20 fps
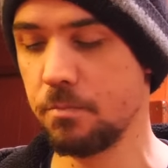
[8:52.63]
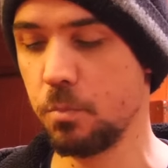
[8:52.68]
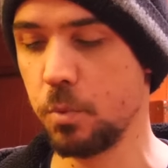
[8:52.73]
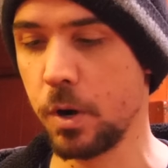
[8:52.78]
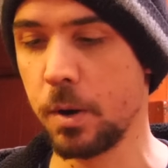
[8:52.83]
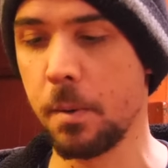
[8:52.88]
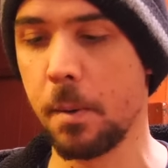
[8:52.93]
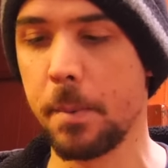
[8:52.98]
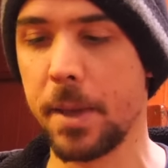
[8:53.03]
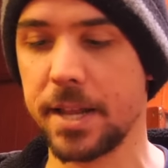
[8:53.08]

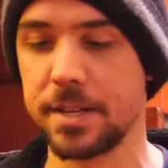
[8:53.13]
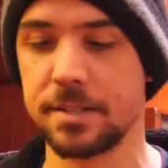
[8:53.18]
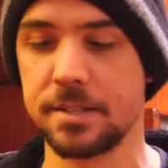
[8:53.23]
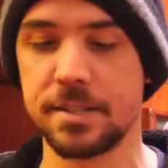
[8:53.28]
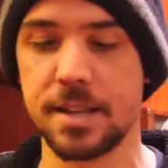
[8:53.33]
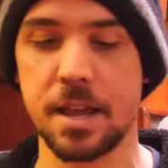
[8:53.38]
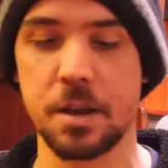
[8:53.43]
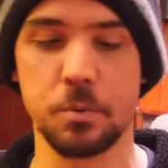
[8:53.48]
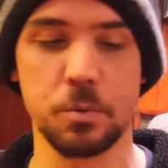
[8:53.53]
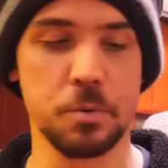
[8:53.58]
what I'm about to
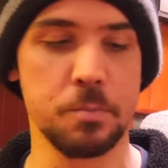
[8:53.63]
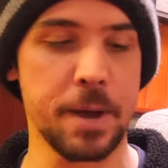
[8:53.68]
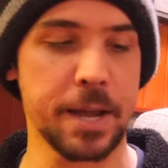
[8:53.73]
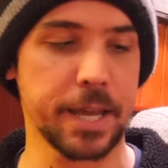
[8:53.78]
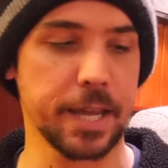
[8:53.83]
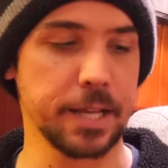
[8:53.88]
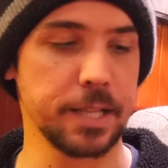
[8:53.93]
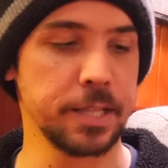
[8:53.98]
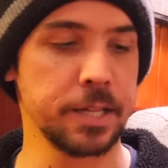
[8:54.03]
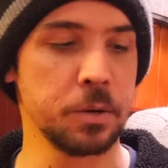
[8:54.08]
say will
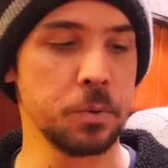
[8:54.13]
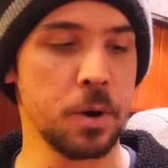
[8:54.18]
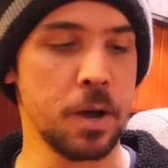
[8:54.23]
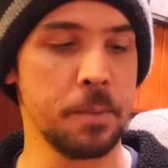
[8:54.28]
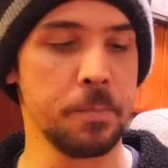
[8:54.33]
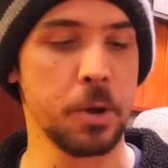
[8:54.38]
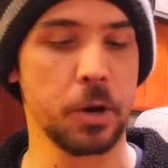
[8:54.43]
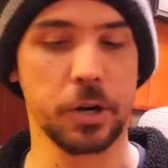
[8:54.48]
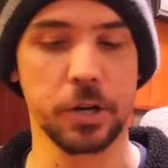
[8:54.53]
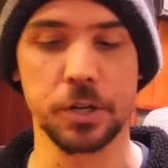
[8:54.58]
make it clear why
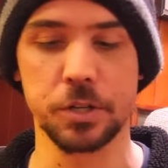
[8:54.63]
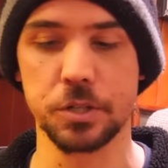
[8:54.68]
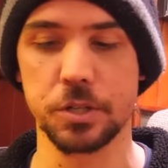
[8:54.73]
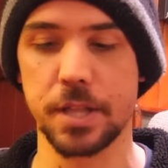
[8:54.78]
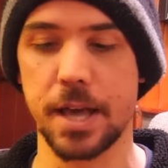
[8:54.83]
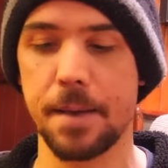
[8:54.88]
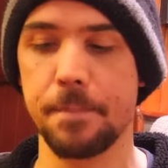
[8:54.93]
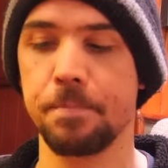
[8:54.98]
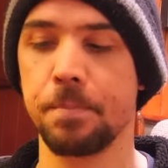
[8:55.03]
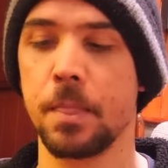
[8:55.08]
I'm not going to do
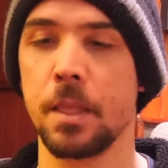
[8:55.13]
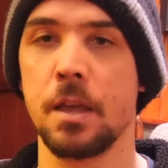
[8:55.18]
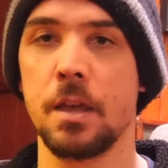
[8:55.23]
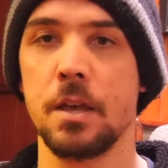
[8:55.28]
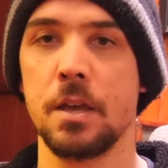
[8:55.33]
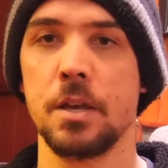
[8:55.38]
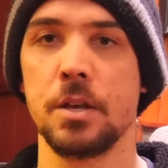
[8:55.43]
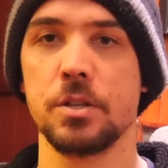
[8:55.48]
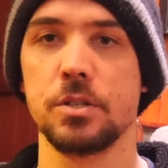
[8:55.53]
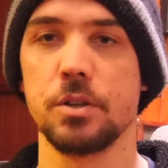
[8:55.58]
that.
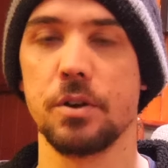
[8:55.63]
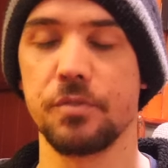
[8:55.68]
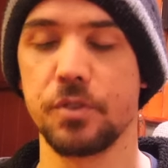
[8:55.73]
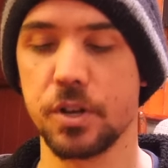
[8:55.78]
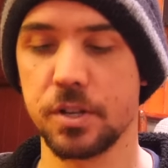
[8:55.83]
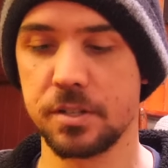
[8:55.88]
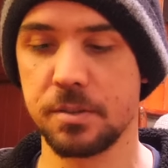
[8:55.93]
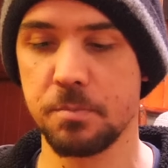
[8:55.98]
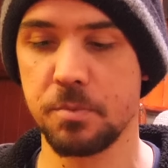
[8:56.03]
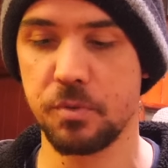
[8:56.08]
So I've
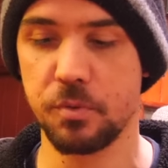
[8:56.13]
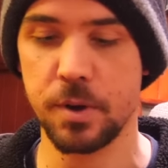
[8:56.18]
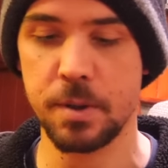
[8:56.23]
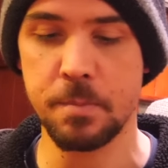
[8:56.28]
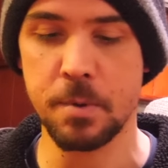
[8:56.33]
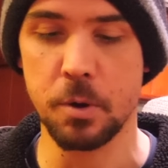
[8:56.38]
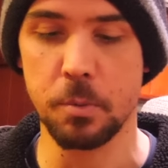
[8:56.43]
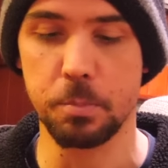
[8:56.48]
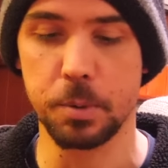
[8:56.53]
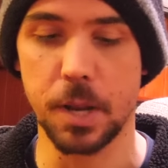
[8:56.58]
got some three
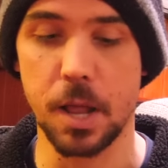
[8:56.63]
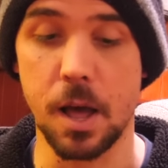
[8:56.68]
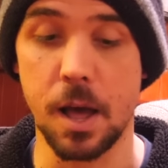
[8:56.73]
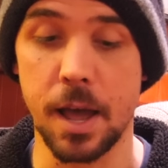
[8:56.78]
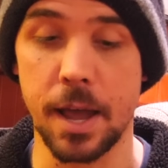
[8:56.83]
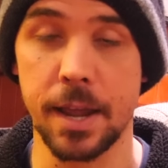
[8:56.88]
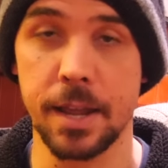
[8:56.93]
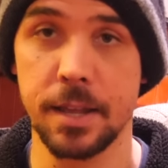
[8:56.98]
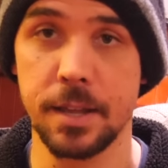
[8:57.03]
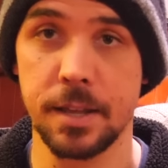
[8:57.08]
mil
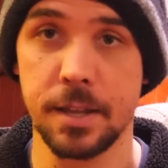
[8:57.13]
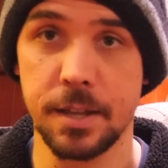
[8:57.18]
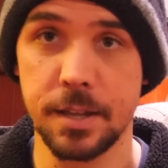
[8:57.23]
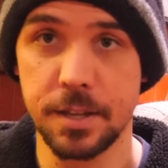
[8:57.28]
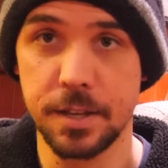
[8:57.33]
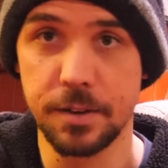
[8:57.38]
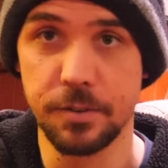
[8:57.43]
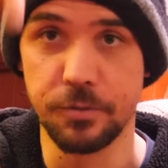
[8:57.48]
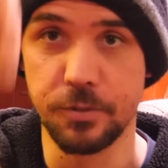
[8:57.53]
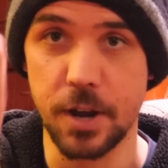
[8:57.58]
ply
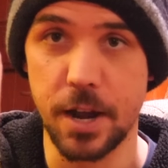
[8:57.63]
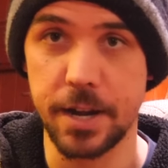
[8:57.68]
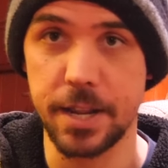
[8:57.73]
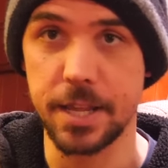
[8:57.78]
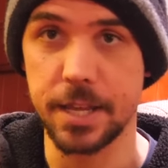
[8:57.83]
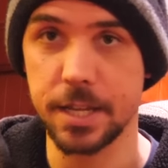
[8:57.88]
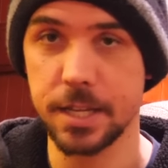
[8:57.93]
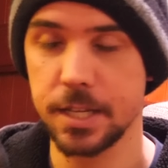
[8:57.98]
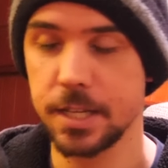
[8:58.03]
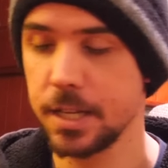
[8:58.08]
right
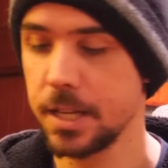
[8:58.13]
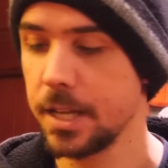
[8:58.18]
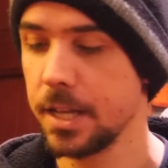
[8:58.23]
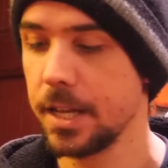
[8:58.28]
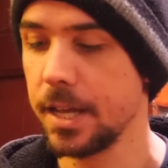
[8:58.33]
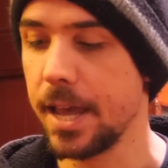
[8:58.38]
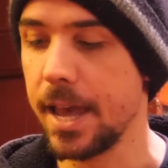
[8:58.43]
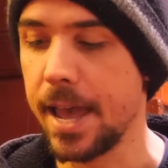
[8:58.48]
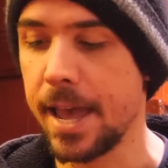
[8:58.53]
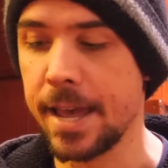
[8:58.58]
here,
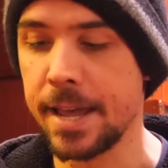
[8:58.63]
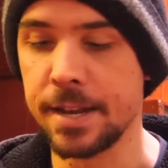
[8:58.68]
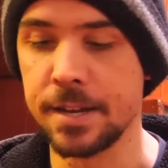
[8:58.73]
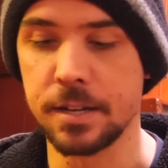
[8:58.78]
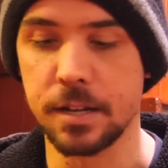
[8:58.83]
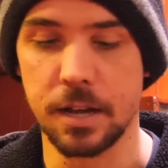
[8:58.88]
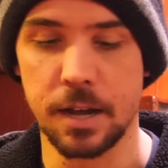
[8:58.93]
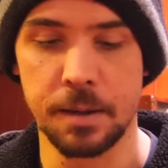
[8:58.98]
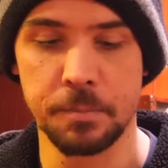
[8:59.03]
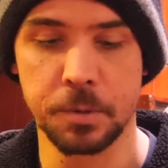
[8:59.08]

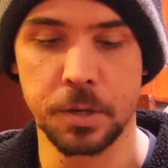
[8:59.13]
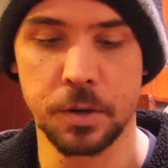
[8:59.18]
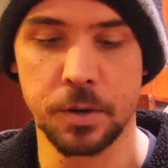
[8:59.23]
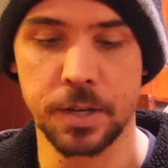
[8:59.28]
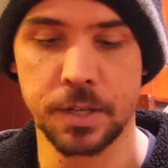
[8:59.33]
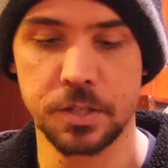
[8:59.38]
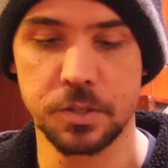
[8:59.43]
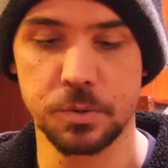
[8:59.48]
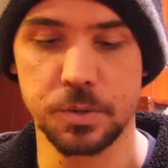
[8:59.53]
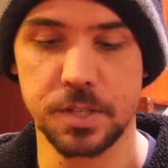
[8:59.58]
and I'm
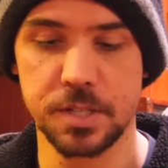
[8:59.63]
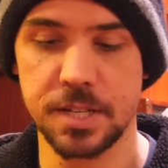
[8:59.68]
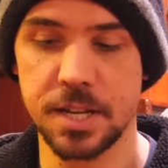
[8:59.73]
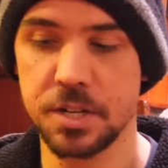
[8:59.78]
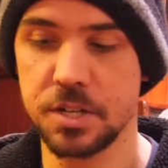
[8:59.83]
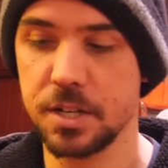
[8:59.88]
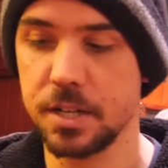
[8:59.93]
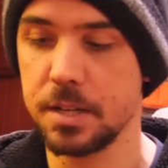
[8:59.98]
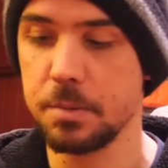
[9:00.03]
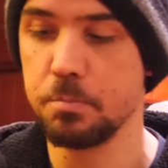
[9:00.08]
going to
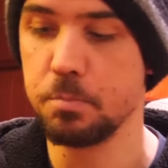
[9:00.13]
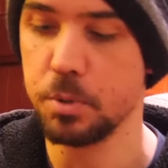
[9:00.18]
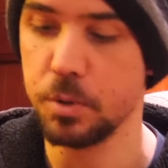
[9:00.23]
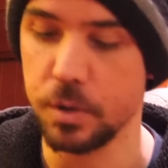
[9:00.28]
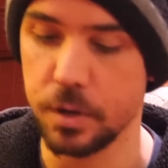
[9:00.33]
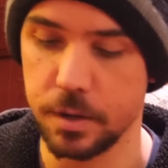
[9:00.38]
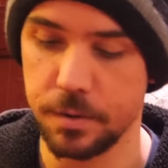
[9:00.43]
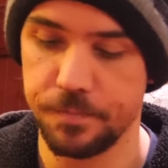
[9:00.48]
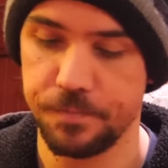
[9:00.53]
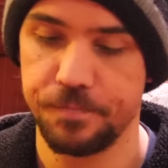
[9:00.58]
essentially
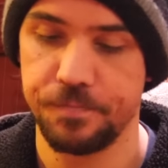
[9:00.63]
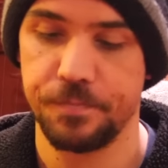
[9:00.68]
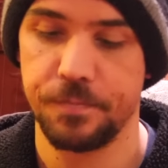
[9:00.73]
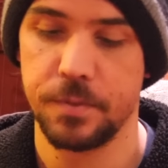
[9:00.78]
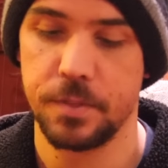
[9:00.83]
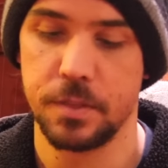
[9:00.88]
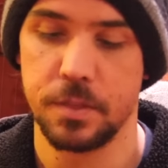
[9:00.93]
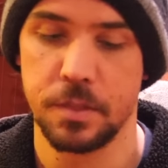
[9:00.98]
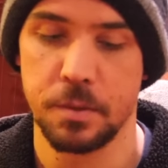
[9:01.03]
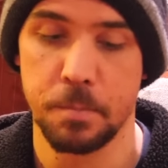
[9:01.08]
put
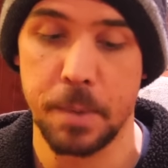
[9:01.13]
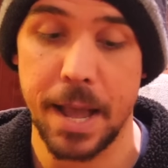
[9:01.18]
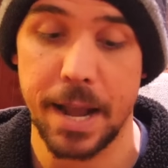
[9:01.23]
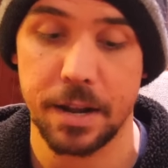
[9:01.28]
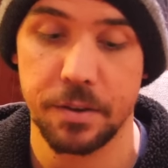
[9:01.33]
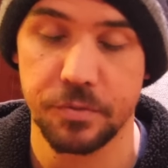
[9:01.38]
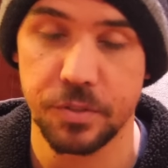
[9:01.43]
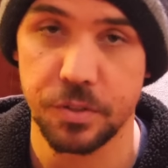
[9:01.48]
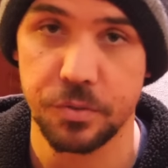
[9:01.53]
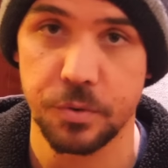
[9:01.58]
the
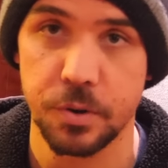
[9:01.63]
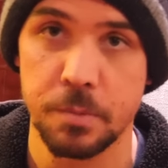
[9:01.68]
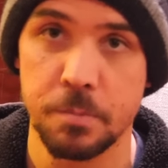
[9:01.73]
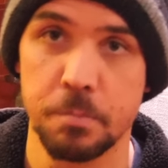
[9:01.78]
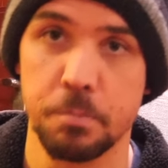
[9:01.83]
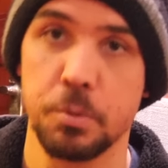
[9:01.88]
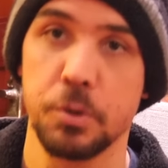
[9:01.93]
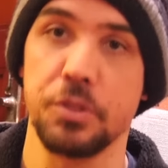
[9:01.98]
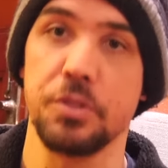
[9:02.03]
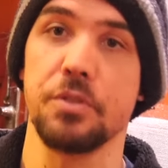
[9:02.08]
back of the
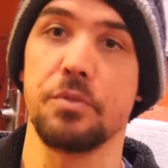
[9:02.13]
put